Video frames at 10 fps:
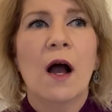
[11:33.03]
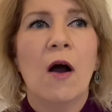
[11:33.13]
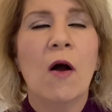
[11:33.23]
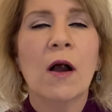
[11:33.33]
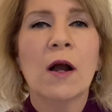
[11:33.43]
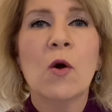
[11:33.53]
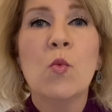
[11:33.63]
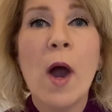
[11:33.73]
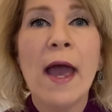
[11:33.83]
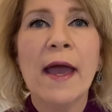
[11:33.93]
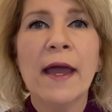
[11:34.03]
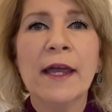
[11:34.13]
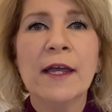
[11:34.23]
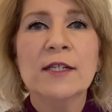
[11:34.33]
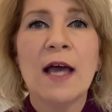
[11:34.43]
are a
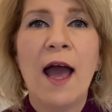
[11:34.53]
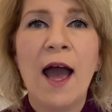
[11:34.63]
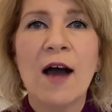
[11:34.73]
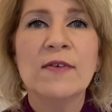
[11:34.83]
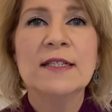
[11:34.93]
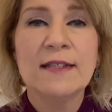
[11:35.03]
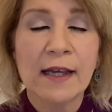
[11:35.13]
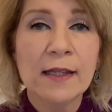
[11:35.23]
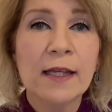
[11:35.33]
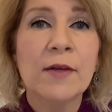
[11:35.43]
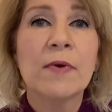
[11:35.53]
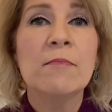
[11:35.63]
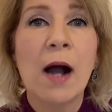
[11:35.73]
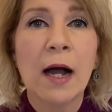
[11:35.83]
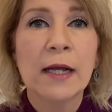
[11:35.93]
way to have a daily
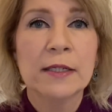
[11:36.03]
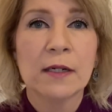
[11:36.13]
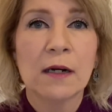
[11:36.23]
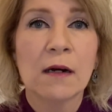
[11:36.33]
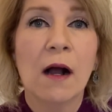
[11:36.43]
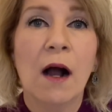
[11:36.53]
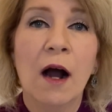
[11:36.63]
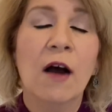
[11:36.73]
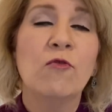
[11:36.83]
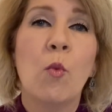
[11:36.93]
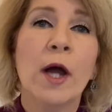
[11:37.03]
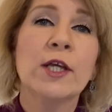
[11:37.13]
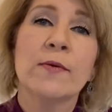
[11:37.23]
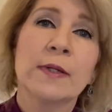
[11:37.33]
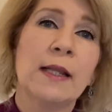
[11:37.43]
reminder of
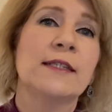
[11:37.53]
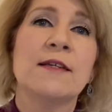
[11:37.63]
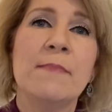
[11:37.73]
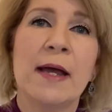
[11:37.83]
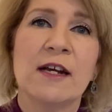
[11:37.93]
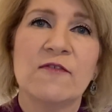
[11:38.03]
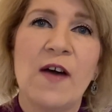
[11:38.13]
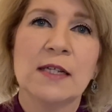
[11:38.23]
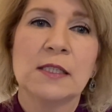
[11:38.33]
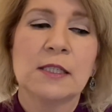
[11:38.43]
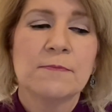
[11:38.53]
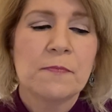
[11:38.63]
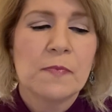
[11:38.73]
what you would like to manifest.